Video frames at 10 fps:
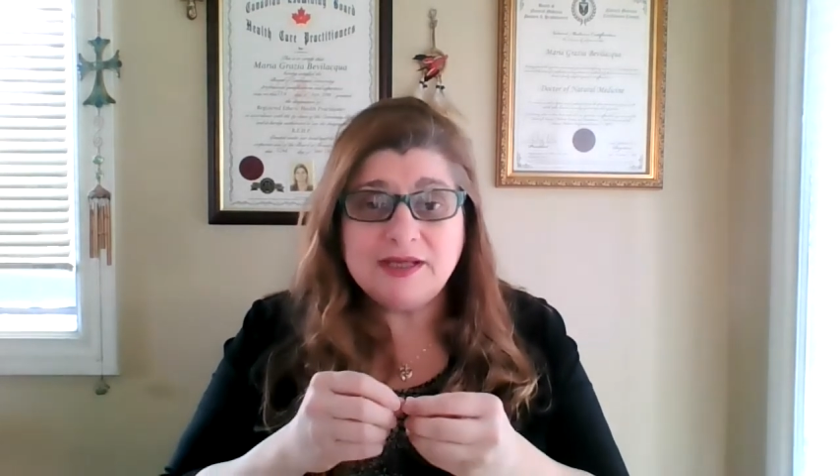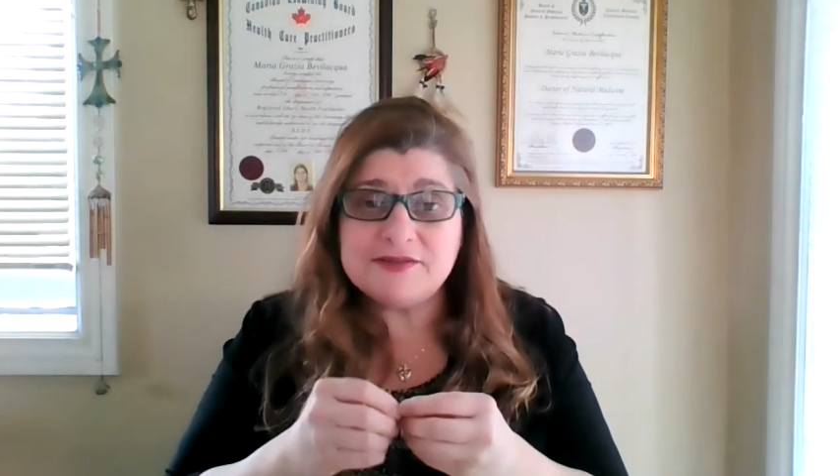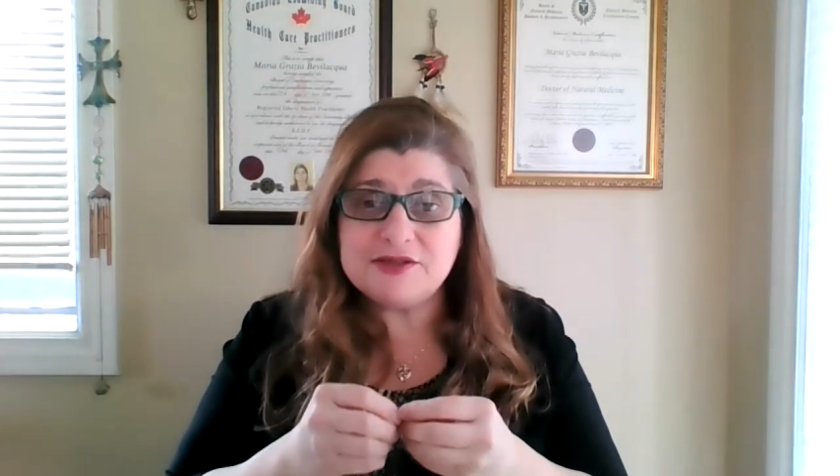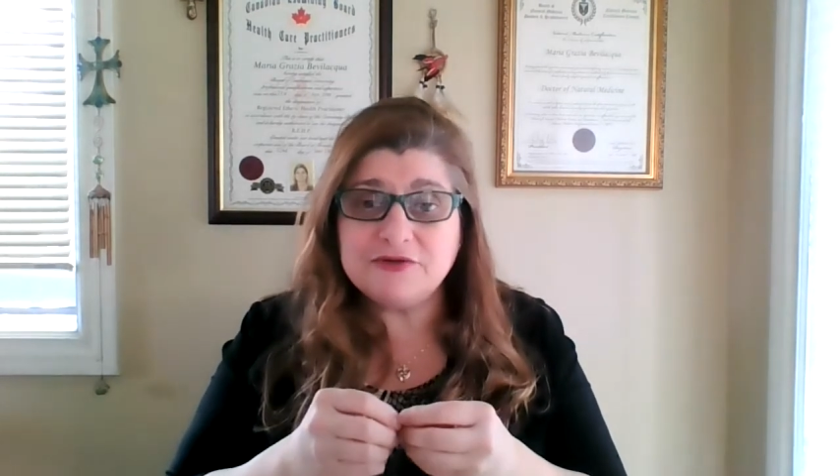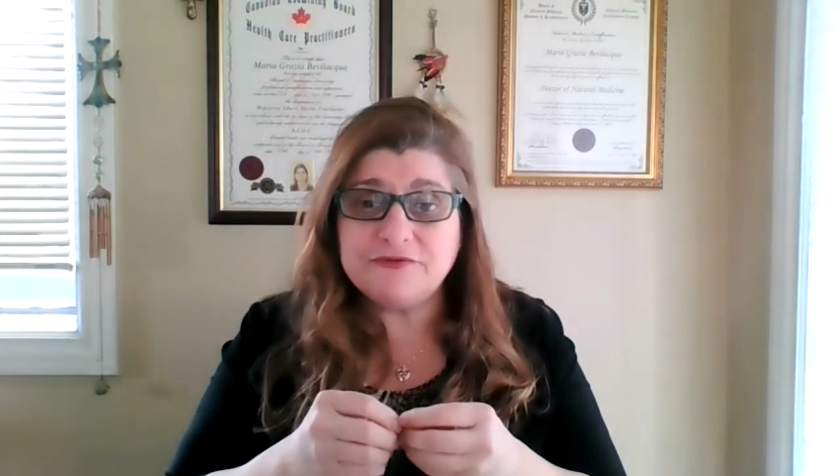
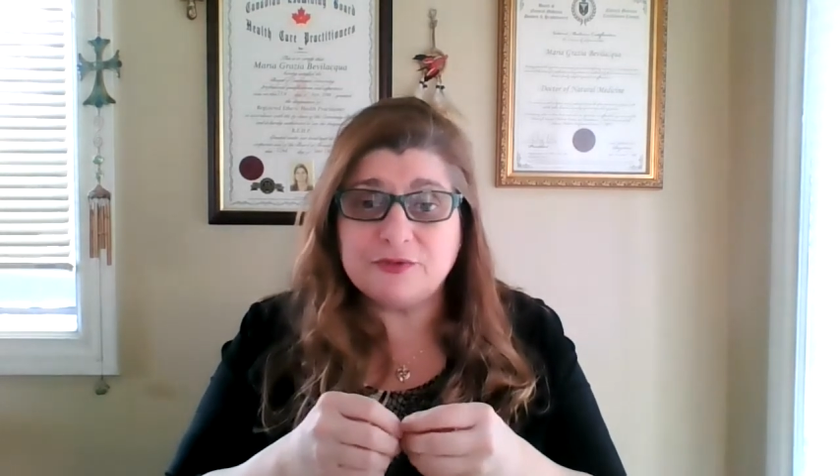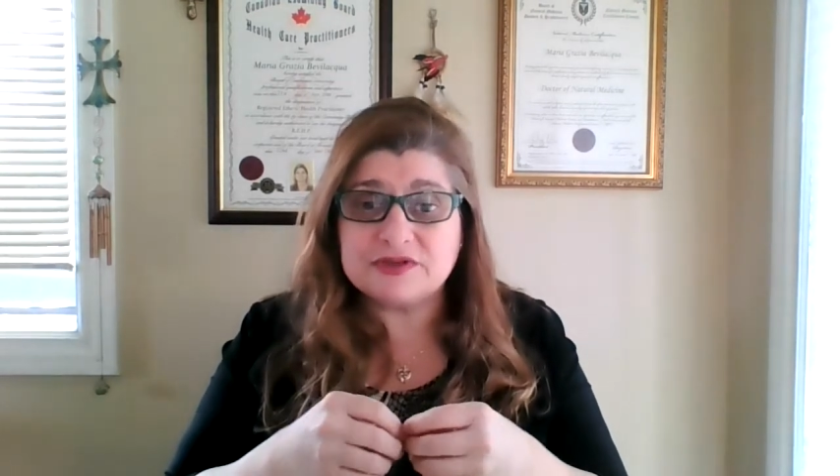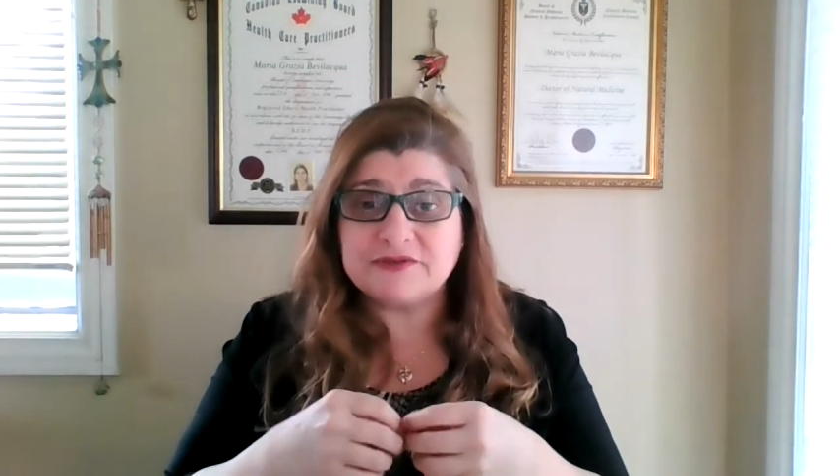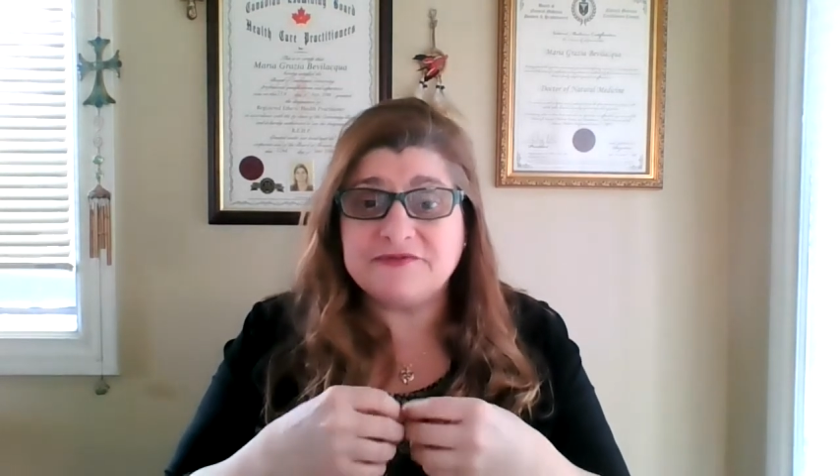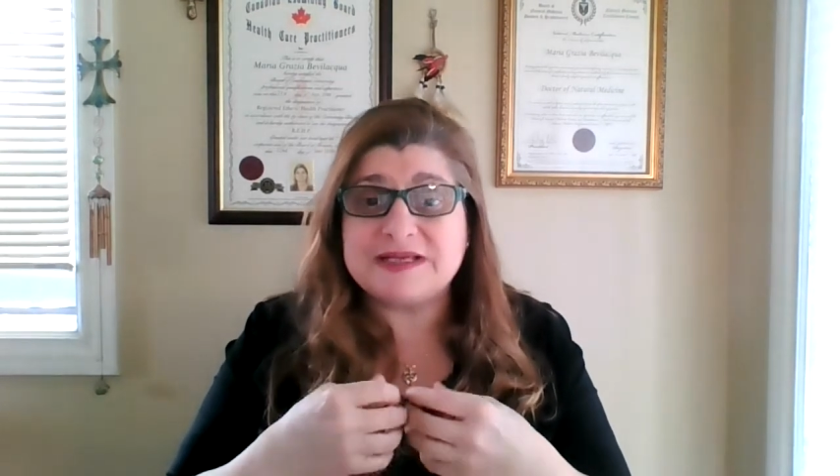and
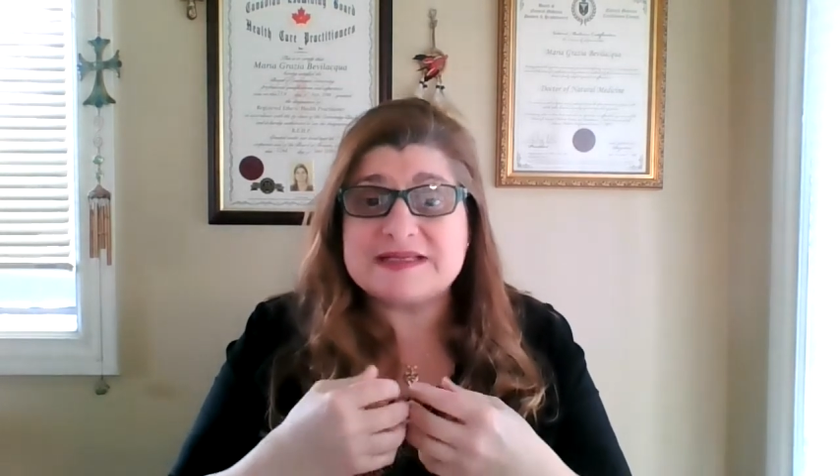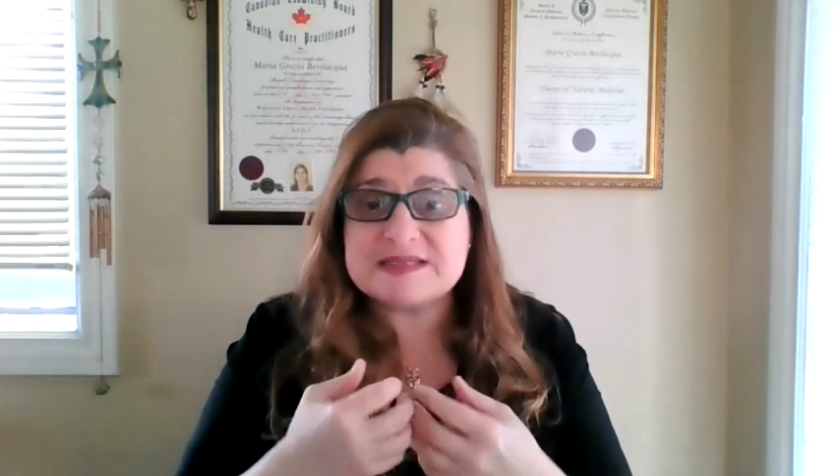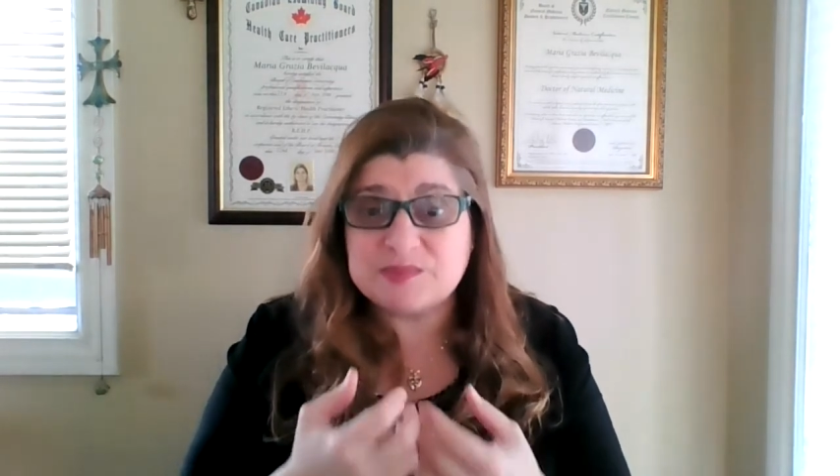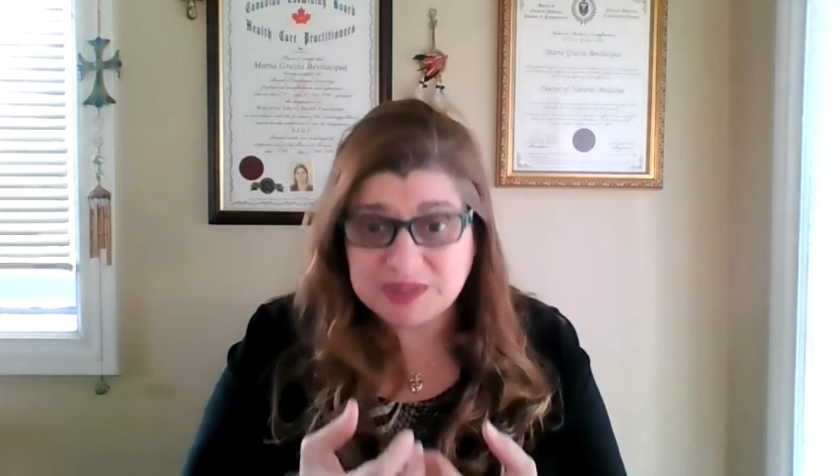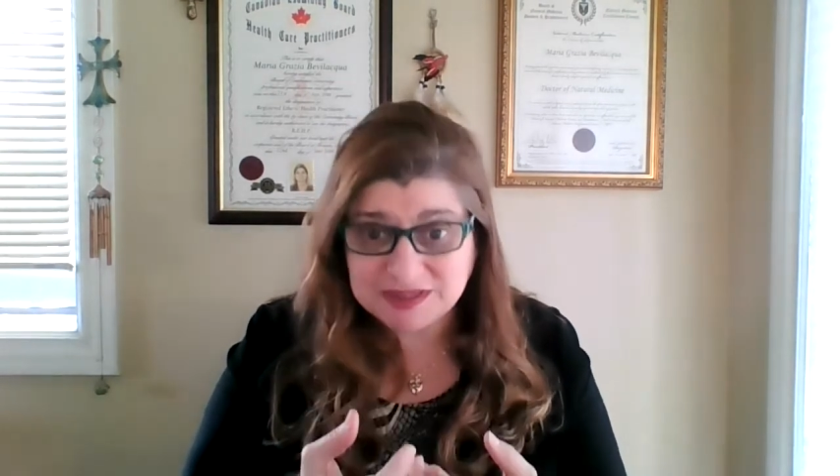therefore the
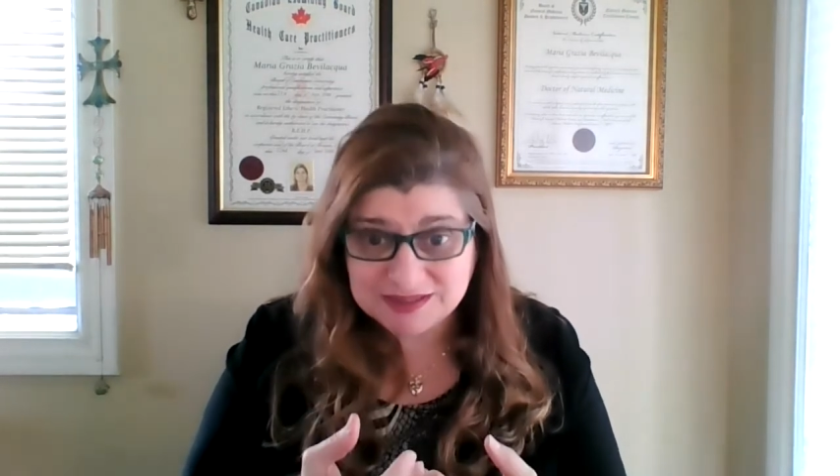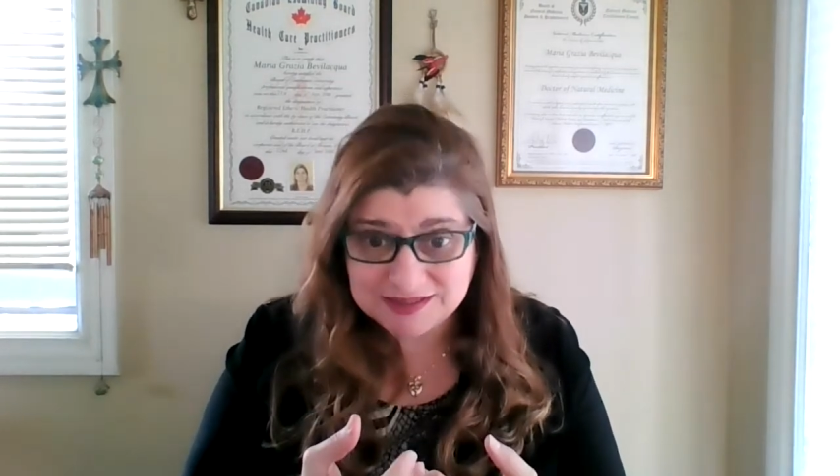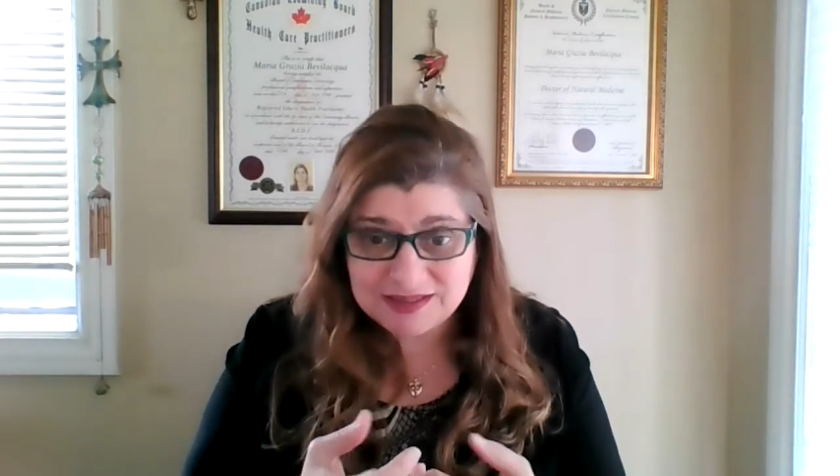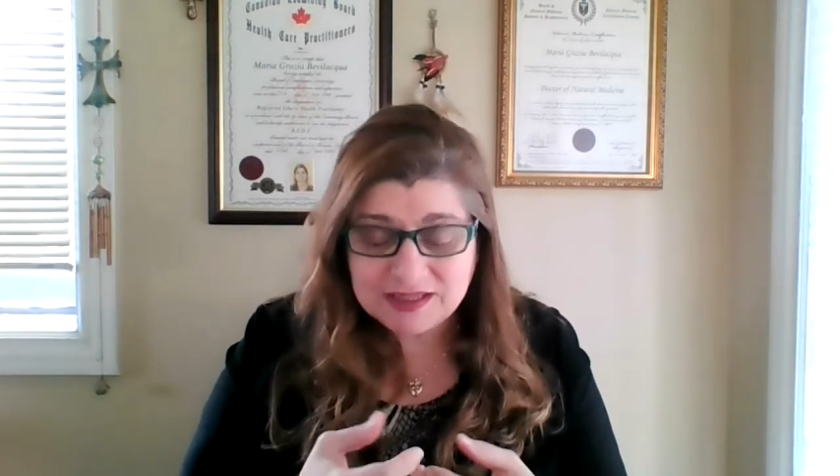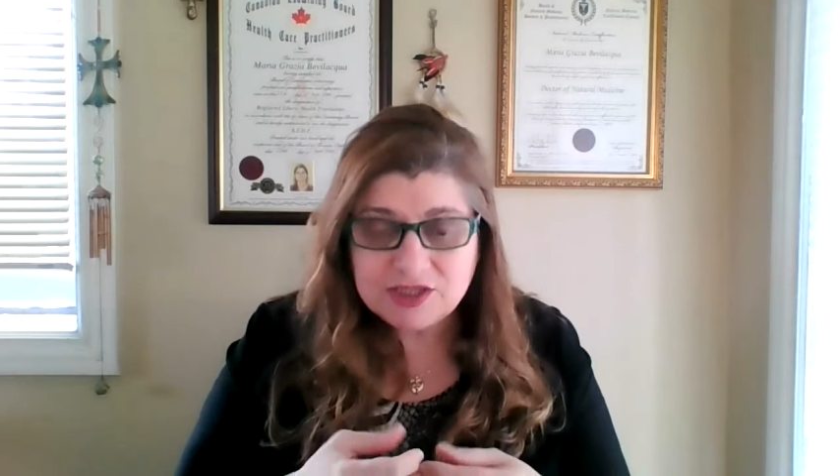
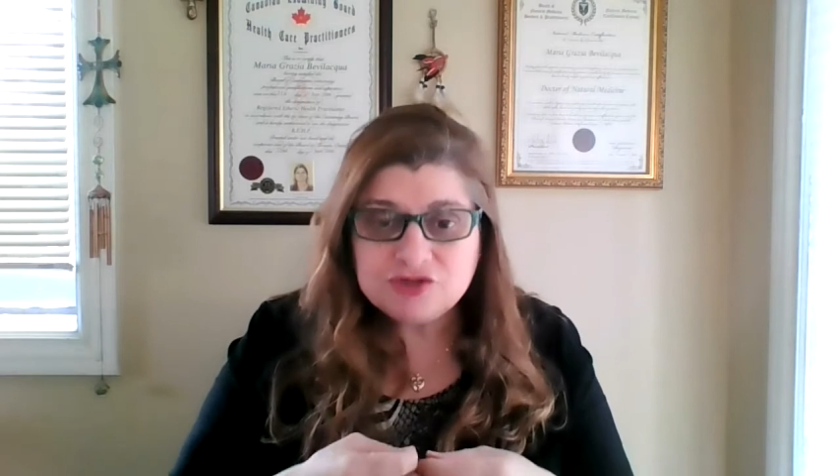flexibility